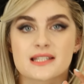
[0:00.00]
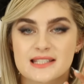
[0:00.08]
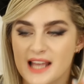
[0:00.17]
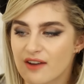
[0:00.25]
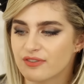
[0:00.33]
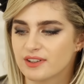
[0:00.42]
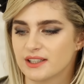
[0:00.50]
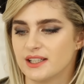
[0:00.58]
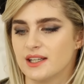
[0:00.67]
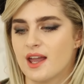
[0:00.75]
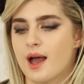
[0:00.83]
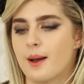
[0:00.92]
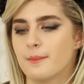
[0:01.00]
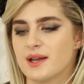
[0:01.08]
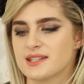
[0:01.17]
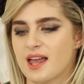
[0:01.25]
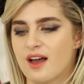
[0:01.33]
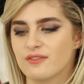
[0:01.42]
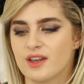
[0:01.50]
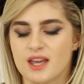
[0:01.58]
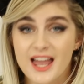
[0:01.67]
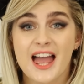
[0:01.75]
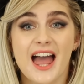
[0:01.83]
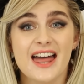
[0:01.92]
Definitely a must-have.
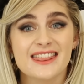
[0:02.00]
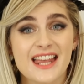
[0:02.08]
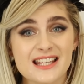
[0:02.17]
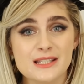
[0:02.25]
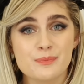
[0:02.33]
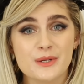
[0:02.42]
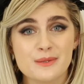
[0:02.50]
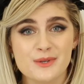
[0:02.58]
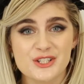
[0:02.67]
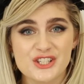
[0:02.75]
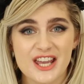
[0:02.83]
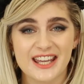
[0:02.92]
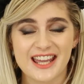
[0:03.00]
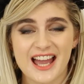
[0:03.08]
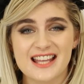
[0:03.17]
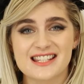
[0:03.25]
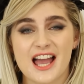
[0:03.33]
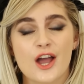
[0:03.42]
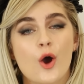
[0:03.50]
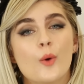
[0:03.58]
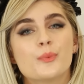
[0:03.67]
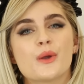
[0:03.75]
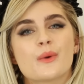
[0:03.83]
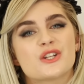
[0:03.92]
And that's pretty much it, guys. I
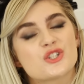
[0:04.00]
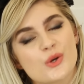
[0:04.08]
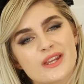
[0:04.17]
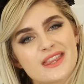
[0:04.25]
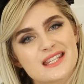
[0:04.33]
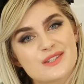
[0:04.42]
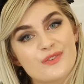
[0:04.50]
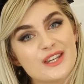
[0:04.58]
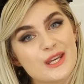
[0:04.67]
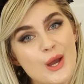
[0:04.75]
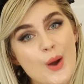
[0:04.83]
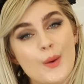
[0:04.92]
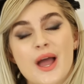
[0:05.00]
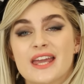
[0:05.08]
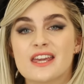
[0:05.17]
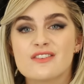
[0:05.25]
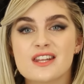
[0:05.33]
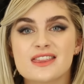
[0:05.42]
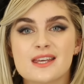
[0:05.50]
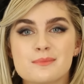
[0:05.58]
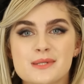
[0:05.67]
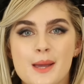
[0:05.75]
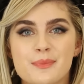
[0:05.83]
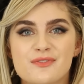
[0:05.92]
hope you enjoyed this video. Give it a
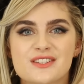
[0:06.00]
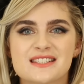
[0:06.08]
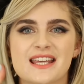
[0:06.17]
thumbs up if you